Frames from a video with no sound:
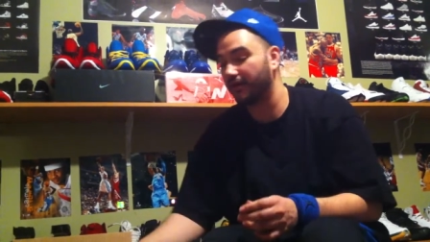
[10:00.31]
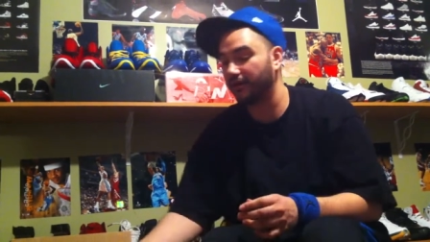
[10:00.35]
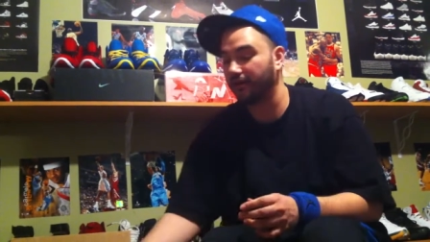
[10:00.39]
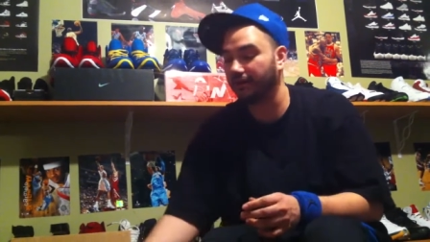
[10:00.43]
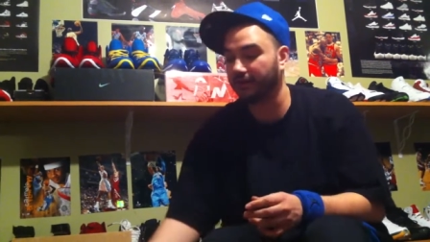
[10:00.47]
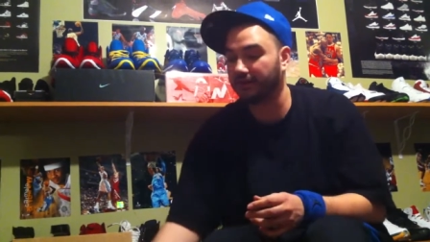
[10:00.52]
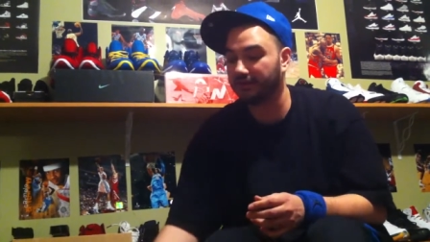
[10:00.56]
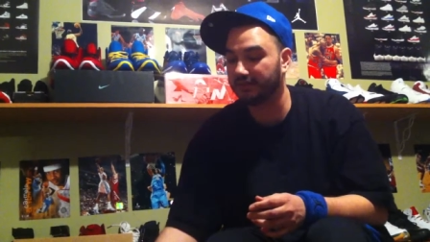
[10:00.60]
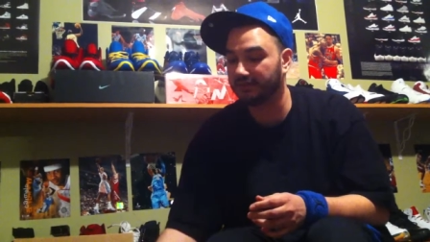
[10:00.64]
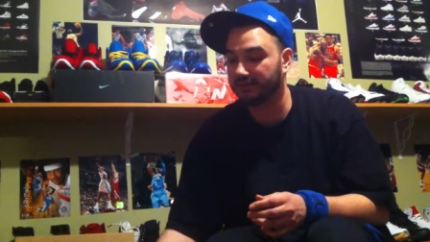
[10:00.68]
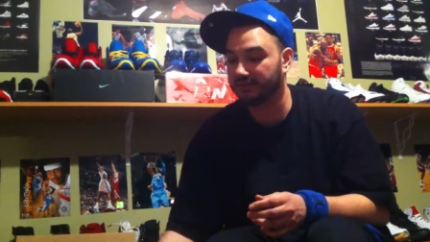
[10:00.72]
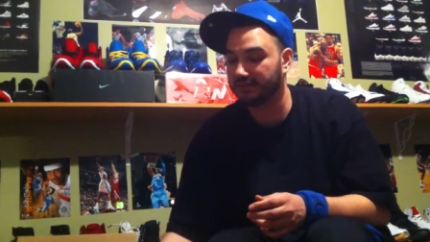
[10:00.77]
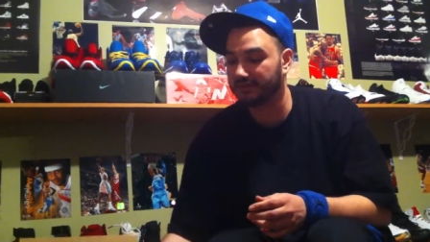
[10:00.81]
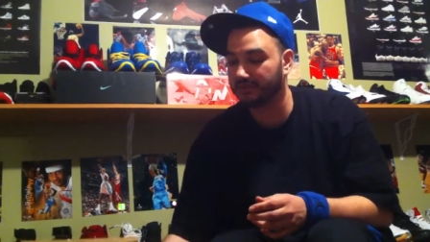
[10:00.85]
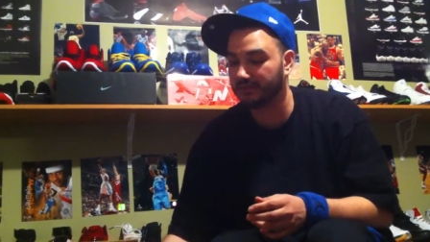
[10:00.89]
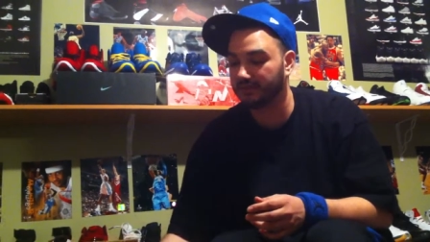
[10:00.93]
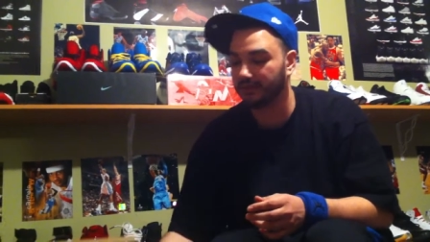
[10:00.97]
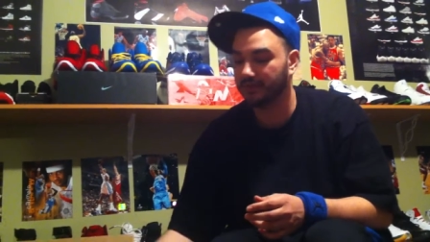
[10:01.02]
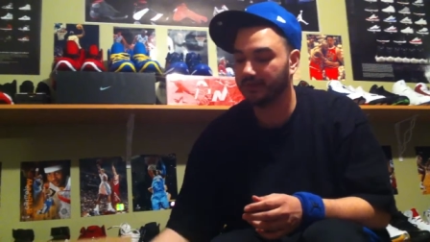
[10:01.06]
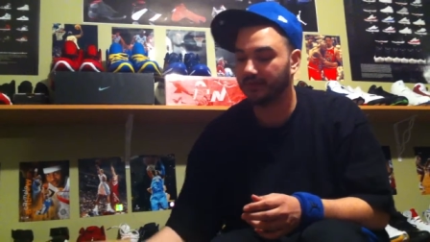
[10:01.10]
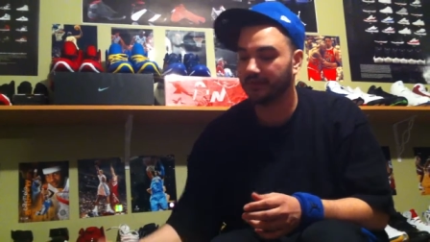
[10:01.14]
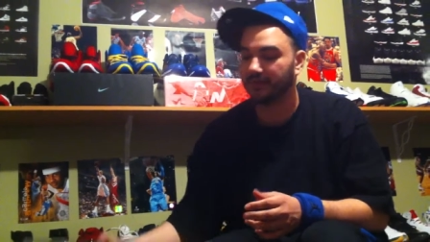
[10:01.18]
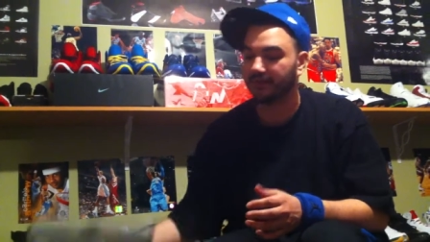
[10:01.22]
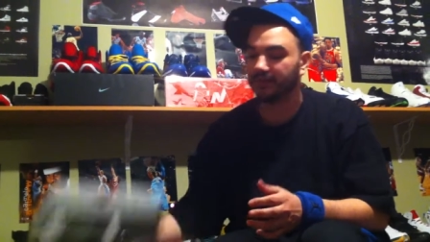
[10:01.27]
are, because
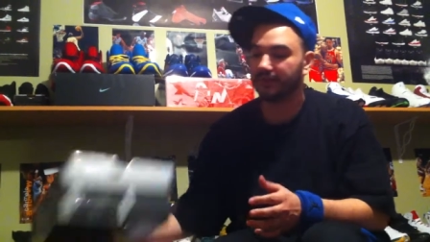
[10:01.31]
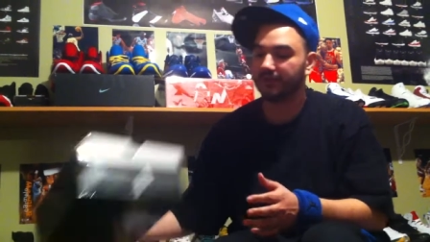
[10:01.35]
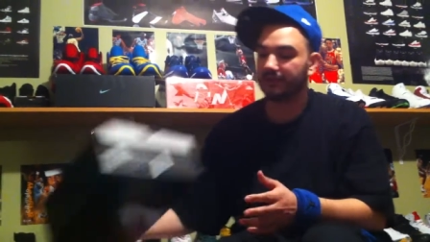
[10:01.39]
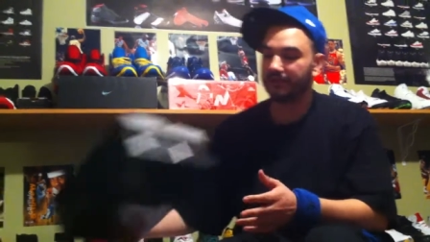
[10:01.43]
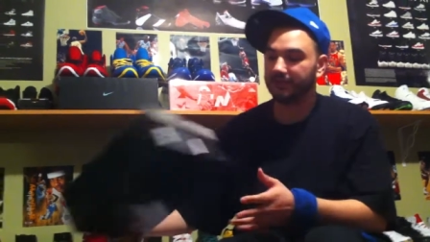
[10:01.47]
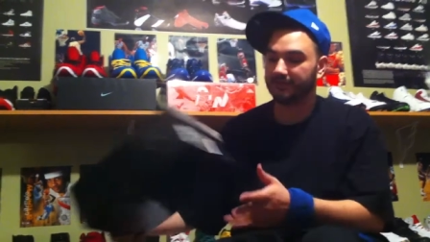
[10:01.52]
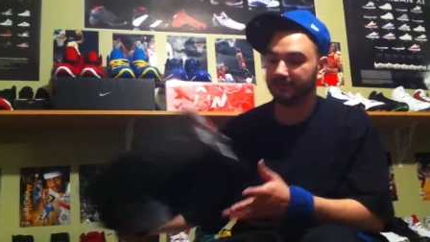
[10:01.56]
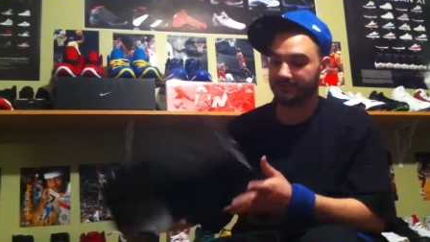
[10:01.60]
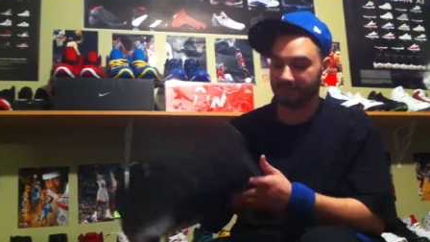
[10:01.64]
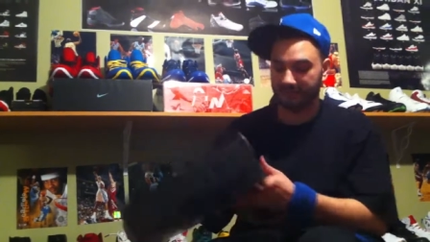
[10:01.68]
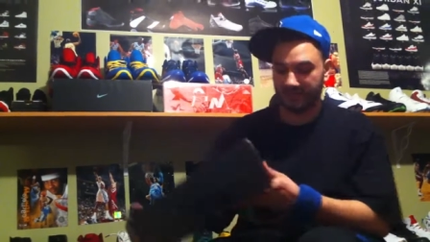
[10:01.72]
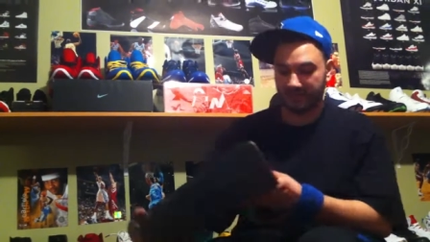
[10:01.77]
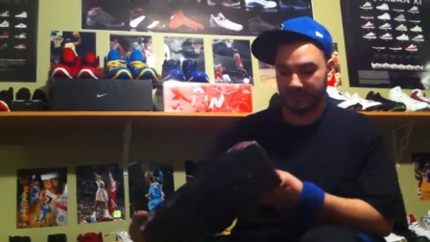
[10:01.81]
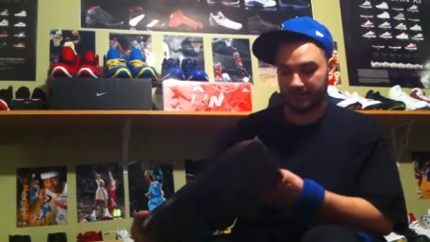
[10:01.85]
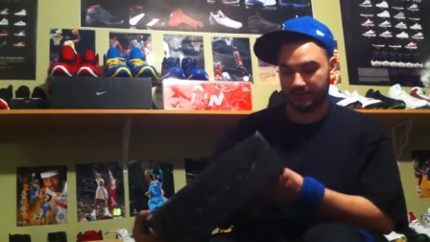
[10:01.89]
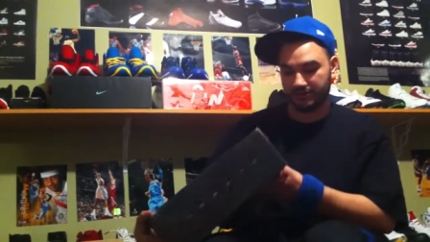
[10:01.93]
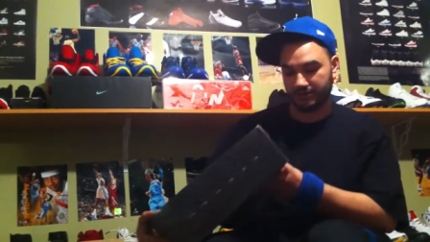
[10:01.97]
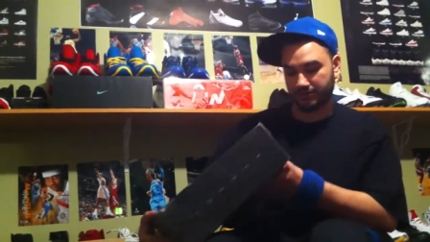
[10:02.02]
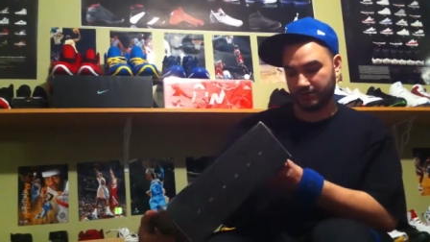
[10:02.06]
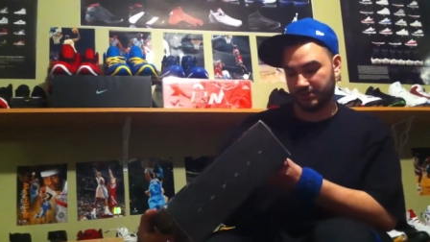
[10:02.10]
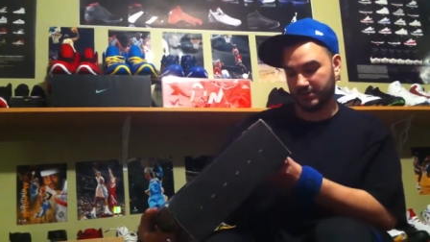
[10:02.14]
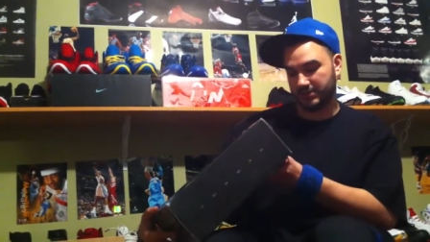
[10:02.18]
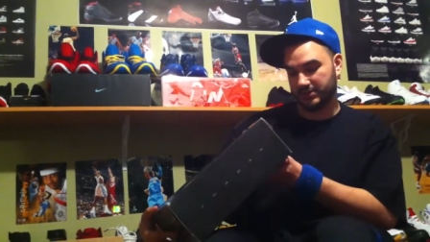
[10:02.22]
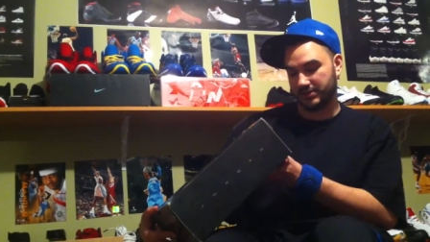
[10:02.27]
these are not the
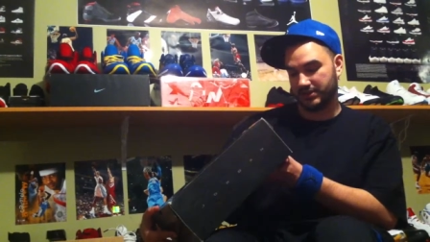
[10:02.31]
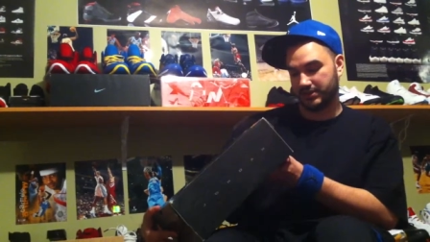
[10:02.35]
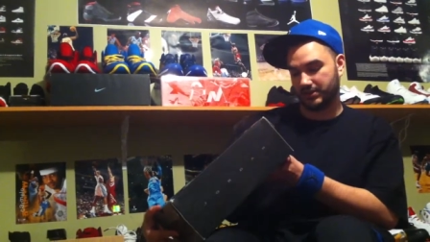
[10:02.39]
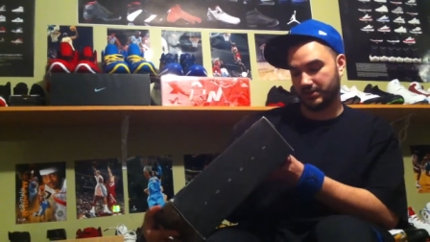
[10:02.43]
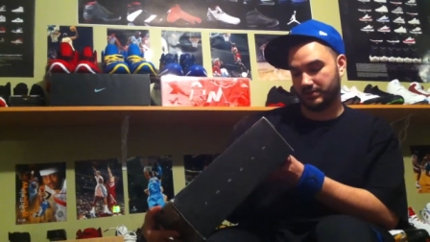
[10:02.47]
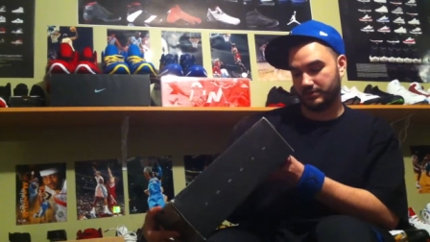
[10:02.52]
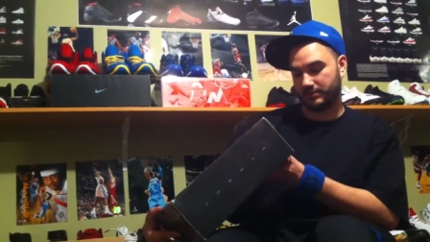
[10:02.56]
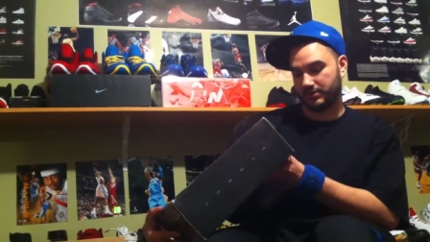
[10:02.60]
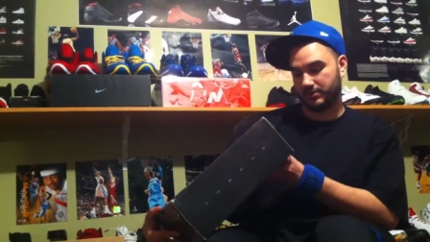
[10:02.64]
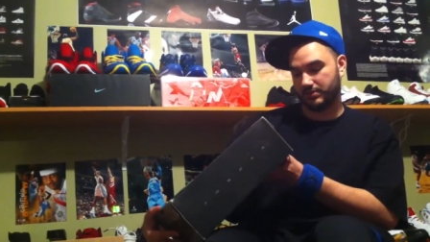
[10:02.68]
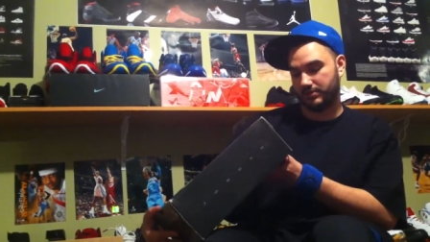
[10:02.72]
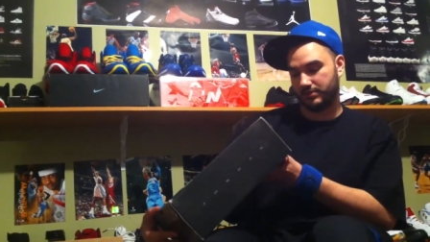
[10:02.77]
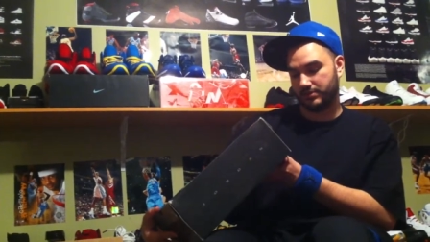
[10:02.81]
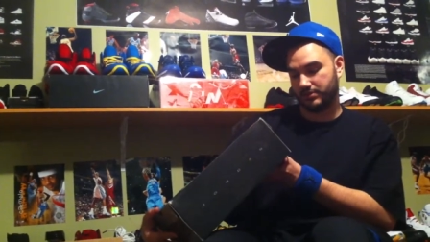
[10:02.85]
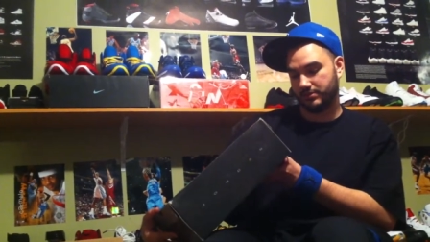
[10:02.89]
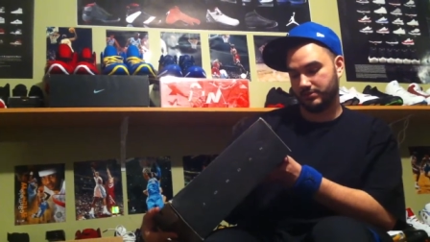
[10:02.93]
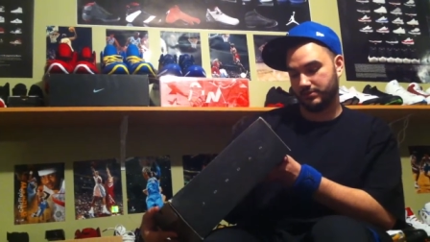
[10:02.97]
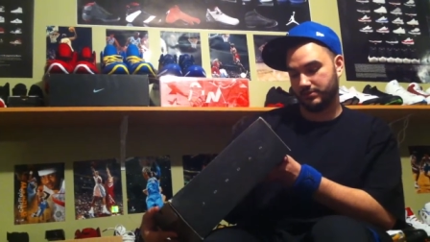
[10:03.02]
shoes I thought they were.